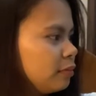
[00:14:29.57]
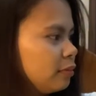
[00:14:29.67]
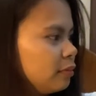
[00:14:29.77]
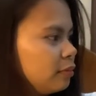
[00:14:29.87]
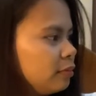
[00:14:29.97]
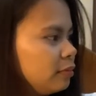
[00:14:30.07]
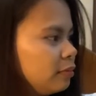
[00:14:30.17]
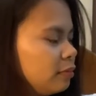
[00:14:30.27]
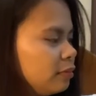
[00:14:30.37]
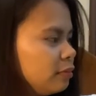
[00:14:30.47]

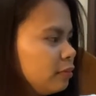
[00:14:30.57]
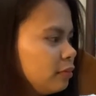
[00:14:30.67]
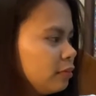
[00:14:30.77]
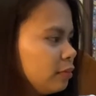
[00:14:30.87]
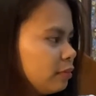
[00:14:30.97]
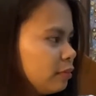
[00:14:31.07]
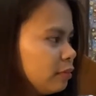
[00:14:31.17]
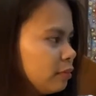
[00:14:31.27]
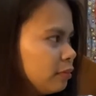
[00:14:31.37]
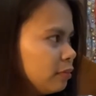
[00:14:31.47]

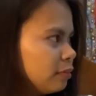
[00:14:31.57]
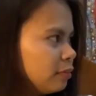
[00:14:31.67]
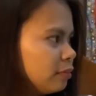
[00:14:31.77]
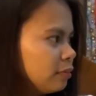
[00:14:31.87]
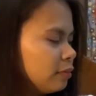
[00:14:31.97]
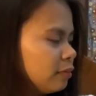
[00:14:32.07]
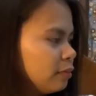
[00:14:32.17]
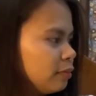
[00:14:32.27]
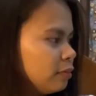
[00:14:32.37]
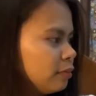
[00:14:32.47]

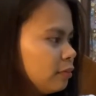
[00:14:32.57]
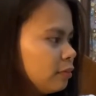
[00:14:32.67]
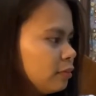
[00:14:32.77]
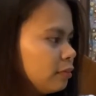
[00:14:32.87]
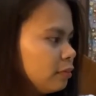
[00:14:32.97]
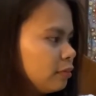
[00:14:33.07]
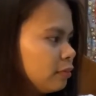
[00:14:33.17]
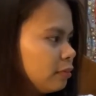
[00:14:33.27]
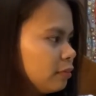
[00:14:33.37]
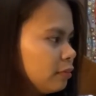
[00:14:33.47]

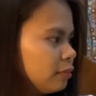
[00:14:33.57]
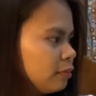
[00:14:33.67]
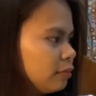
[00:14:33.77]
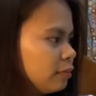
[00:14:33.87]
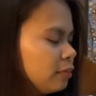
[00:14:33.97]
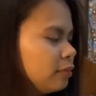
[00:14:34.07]
No words are spoken by the person on screen.